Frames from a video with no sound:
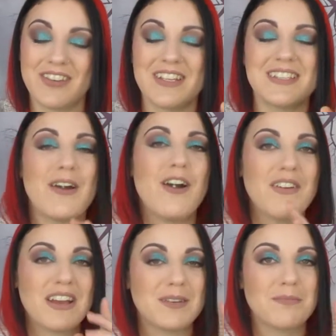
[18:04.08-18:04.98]
on this. Now
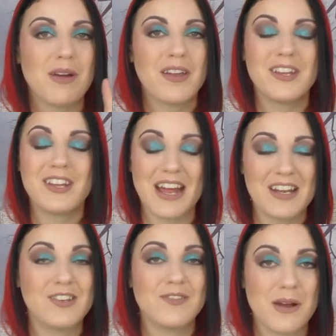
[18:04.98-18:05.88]
I've added you can
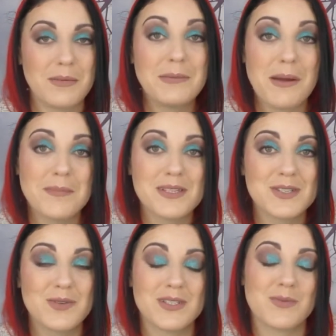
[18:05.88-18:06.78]
add your family members
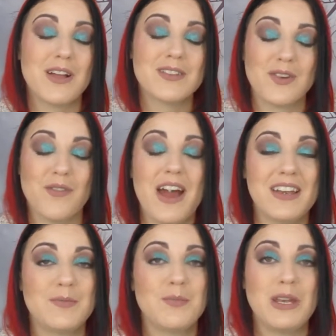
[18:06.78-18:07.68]
to it as well, so I've
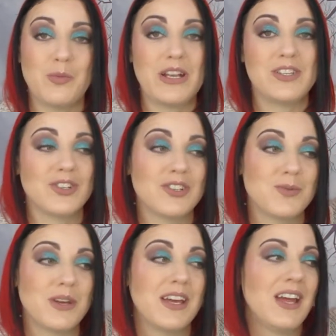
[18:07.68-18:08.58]
added Mini Wench
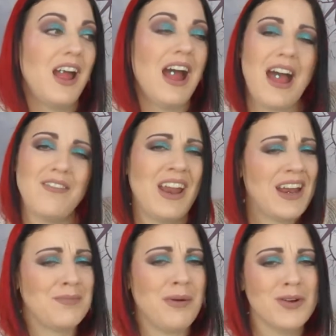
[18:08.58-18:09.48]
onto it. Haven't
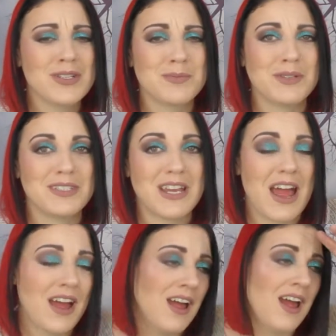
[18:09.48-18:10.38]
added my husband
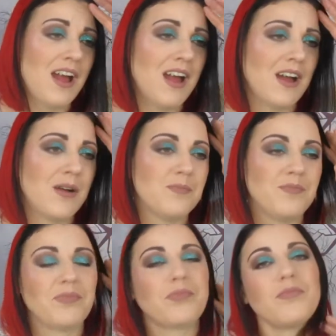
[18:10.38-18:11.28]
yet,
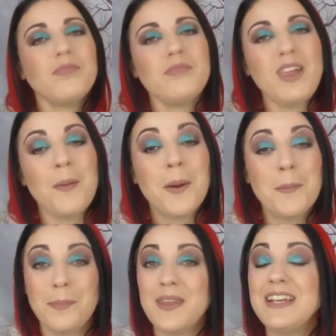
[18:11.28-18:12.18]

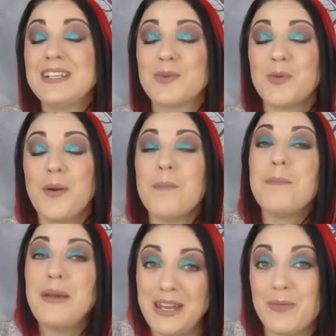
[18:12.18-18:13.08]
but these were what
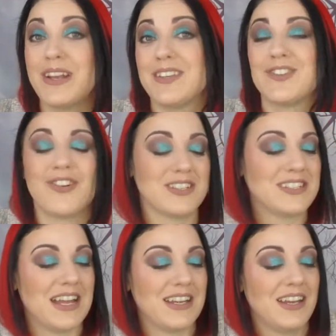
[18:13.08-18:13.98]
Mini Wench got
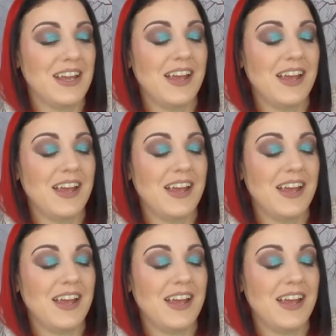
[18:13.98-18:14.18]
sent